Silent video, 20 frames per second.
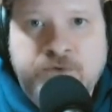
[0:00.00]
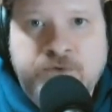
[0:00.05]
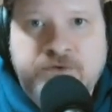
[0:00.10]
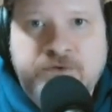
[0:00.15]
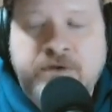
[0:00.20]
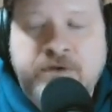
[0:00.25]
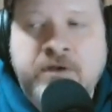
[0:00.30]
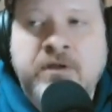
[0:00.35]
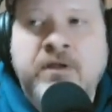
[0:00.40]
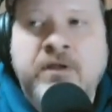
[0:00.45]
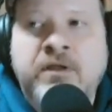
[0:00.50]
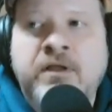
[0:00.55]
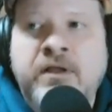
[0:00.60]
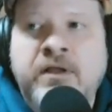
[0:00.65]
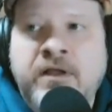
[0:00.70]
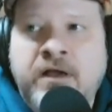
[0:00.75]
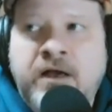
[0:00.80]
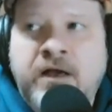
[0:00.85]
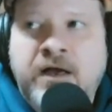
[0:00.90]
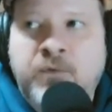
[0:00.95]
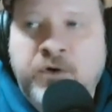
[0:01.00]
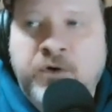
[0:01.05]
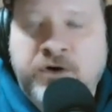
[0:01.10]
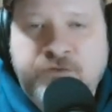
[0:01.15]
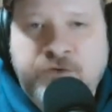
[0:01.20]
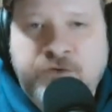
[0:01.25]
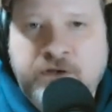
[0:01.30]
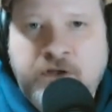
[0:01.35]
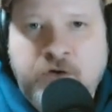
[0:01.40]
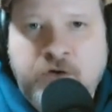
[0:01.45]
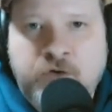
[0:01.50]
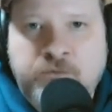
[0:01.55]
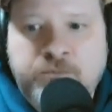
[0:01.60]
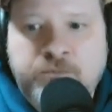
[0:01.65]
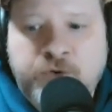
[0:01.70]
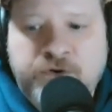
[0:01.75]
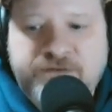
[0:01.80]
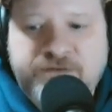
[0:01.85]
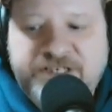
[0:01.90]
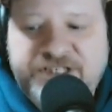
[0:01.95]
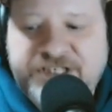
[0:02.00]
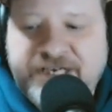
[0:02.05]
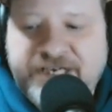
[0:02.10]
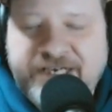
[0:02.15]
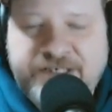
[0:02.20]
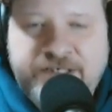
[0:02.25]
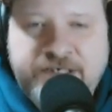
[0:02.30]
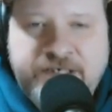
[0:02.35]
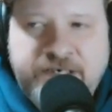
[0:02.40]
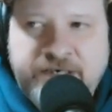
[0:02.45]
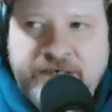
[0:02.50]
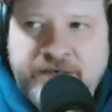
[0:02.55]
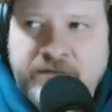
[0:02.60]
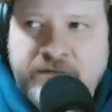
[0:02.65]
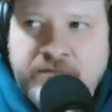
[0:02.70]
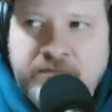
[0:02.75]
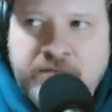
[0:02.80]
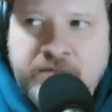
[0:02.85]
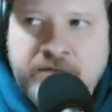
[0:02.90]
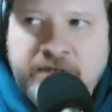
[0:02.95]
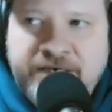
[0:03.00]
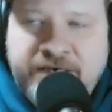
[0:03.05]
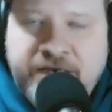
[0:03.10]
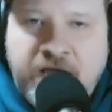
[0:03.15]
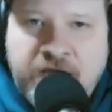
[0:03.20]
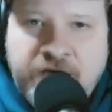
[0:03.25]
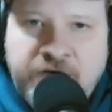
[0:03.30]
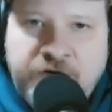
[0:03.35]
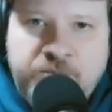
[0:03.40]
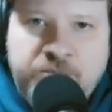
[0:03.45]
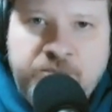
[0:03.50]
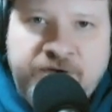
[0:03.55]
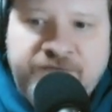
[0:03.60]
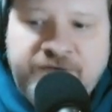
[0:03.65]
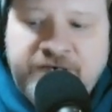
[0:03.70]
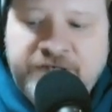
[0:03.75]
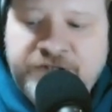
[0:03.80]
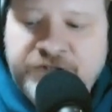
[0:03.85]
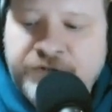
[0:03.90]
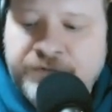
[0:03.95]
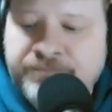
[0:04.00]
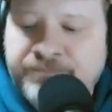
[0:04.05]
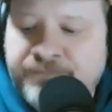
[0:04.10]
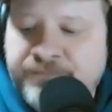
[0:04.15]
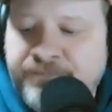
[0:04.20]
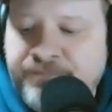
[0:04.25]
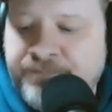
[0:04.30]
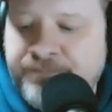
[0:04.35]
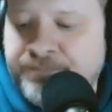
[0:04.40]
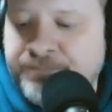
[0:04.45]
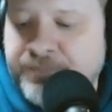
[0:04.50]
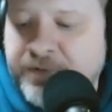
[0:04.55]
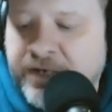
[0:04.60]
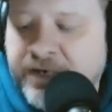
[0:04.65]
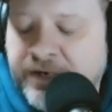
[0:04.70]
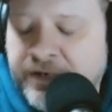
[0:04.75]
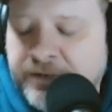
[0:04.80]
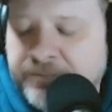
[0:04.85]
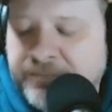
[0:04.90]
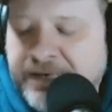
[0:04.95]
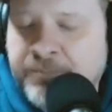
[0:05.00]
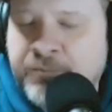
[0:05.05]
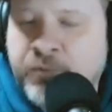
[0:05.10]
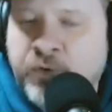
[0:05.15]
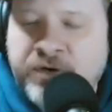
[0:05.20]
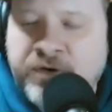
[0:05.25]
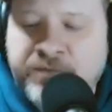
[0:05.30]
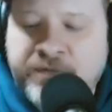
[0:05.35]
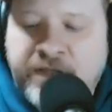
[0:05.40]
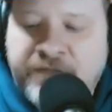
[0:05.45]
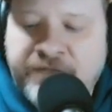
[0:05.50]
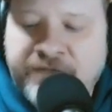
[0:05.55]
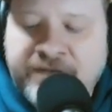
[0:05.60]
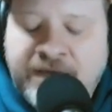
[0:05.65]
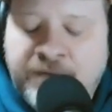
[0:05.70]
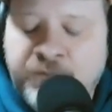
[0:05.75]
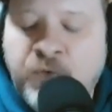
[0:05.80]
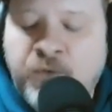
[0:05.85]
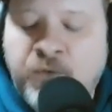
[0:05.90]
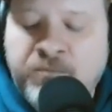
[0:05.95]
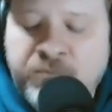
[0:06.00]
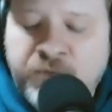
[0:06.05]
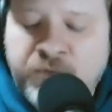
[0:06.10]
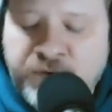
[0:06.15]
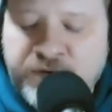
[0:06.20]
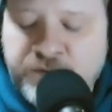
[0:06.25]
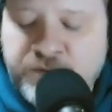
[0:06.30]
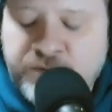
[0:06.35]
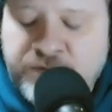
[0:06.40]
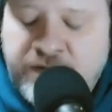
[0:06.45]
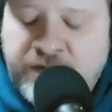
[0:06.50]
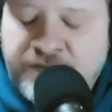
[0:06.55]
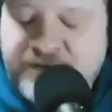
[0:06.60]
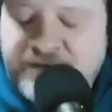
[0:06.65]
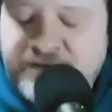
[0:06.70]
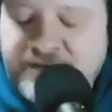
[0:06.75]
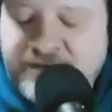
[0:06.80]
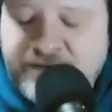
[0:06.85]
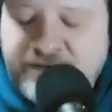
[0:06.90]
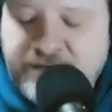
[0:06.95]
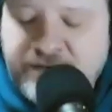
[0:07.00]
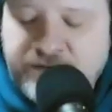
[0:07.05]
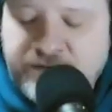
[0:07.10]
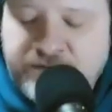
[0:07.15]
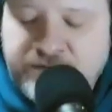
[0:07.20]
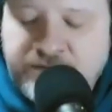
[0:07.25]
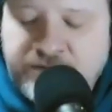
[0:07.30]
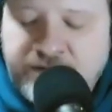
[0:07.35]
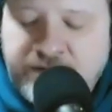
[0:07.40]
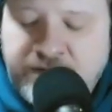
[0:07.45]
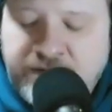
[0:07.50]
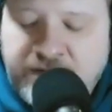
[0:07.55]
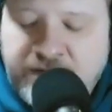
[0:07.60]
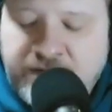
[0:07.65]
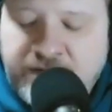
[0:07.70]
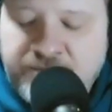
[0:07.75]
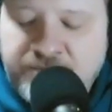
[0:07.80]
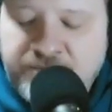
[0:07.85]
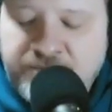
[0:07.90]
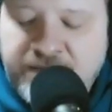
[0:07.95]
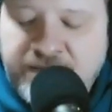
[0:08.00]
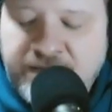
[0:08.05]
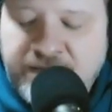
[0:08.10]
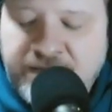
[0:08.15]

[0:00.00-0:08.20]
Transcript: and I worked for a local board of education in Nagano Prefecture. I won't bore you with all the details. But